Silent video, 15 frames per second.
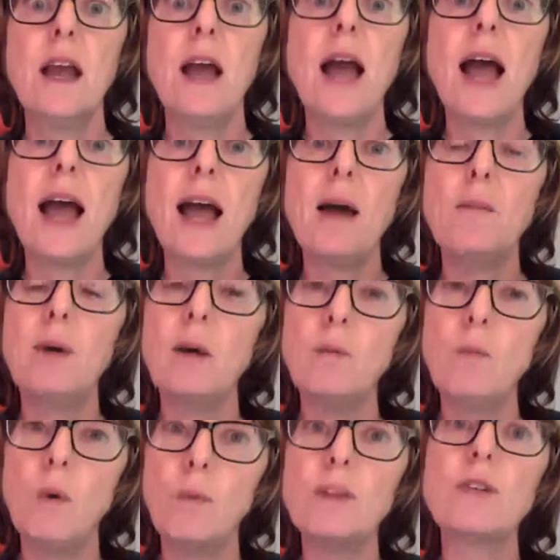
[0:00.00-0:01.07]

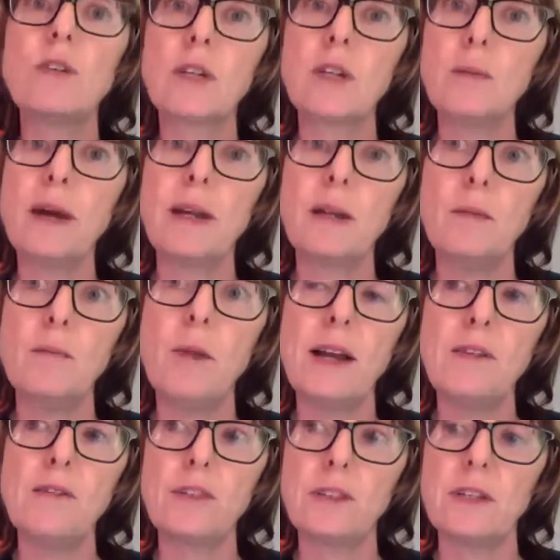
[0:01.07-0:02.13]
And what we're talking about in
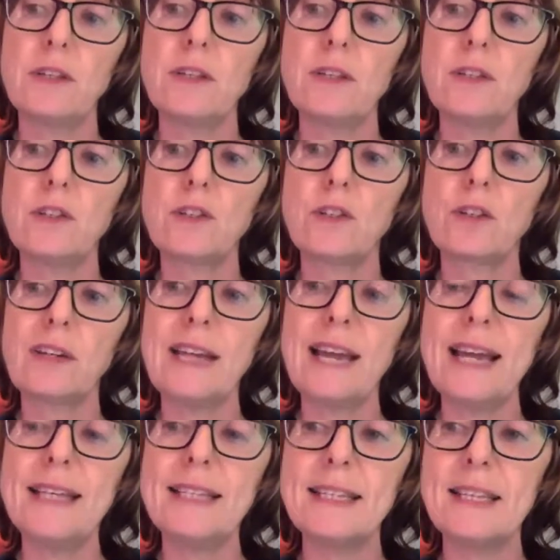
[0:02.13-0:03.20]
mindfulness is
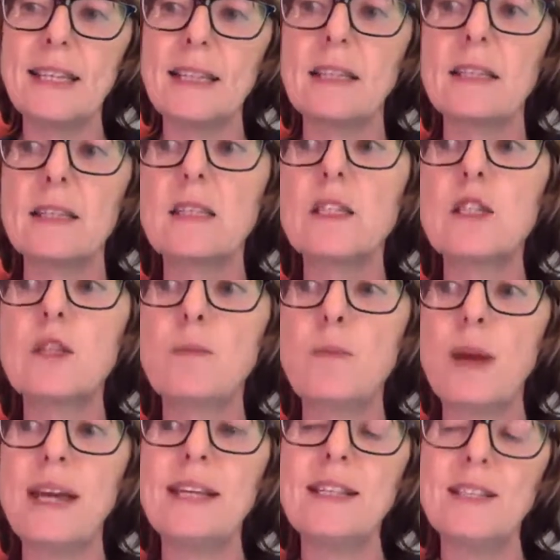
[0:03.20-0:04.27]
creating the
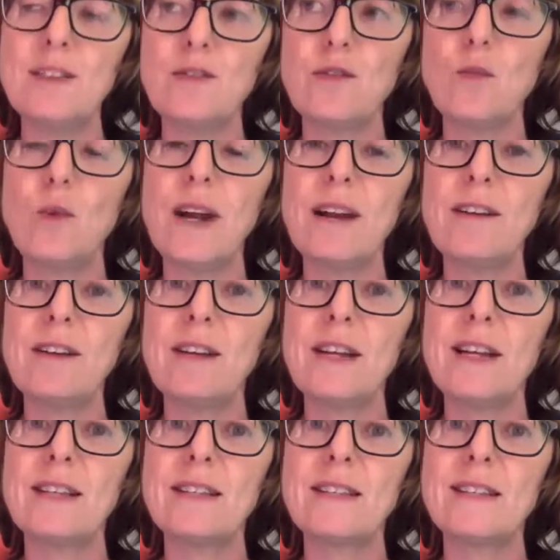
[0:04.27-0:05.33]
space of
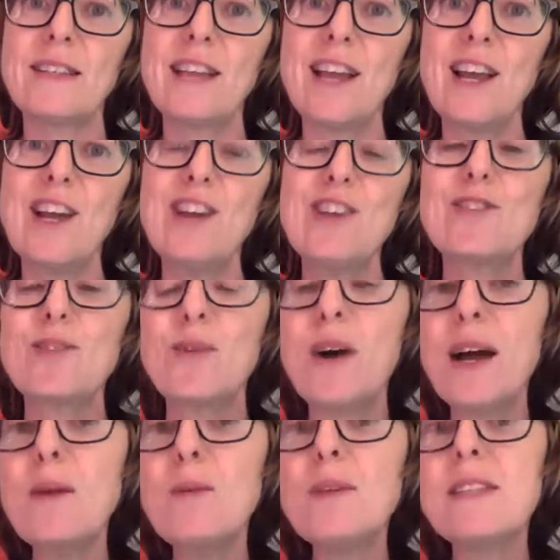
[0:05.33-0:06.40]
awareness. So
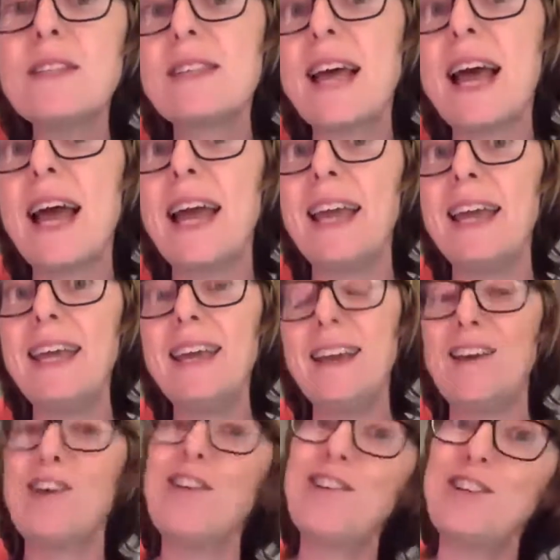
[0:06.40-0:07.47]
I would
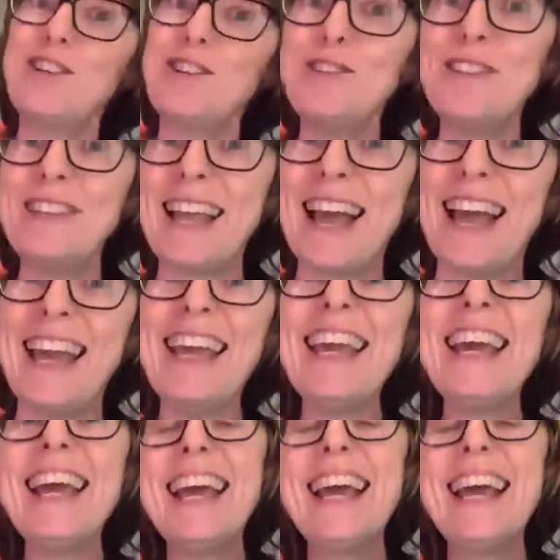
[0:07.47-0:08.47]
say on a good day,